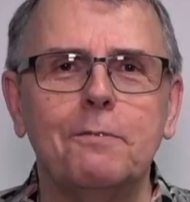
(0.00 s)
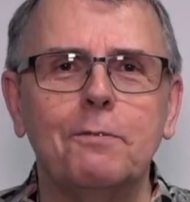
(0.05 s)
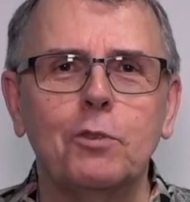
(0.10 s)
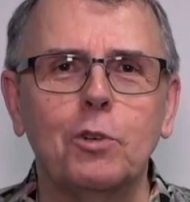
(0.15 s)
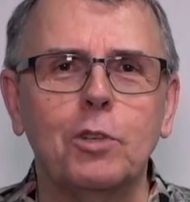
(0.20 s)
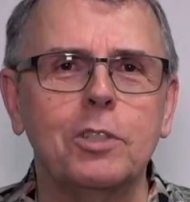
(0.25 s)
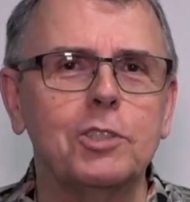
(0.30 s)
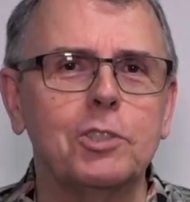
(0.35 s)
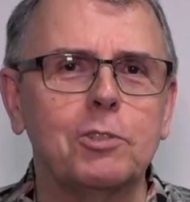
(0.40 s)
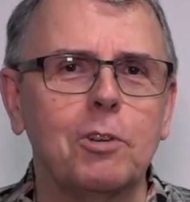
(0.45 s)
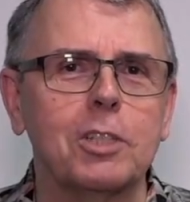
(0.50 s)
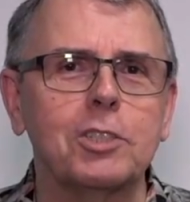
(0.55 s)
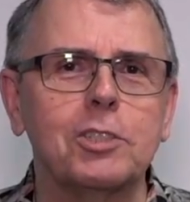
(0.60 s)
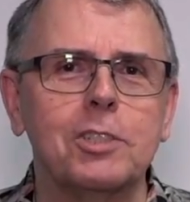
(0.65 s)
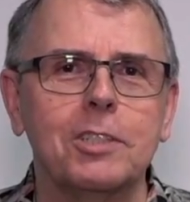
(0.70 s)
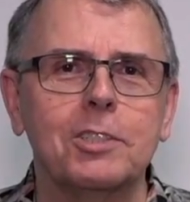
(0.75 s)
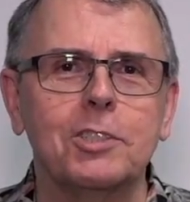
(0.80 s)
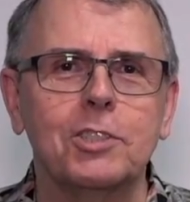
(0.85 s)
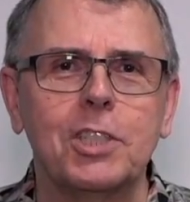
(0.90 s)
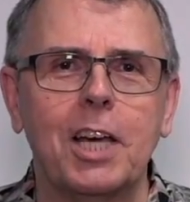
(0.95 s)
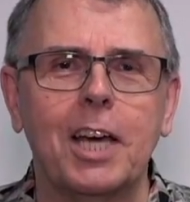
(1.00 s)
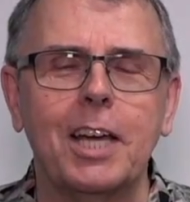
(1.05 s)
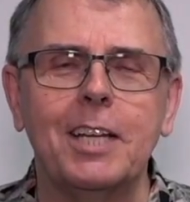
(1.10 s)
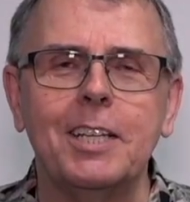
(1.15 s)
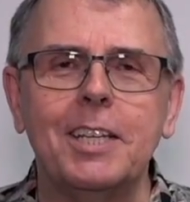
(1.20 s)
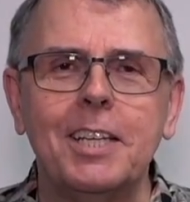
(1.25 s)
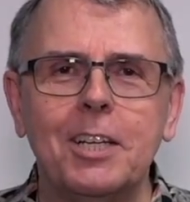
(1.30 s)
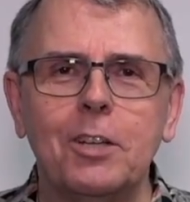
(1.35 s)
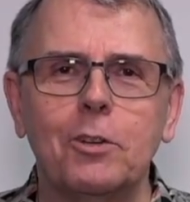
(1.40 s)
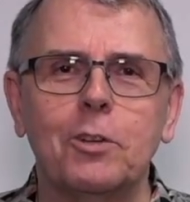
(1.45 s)
for instructional design and
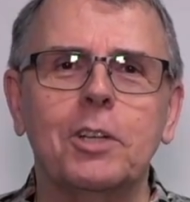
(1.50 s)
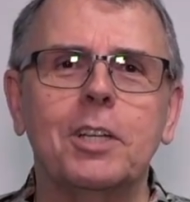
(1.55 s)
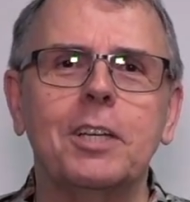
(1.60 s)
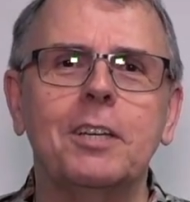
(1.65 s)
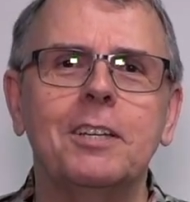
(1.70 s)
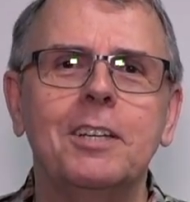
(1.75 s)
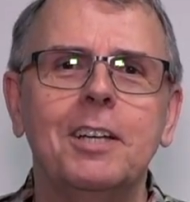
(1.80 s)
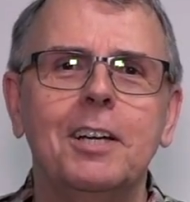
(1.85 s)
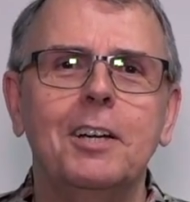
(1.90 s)
e-learning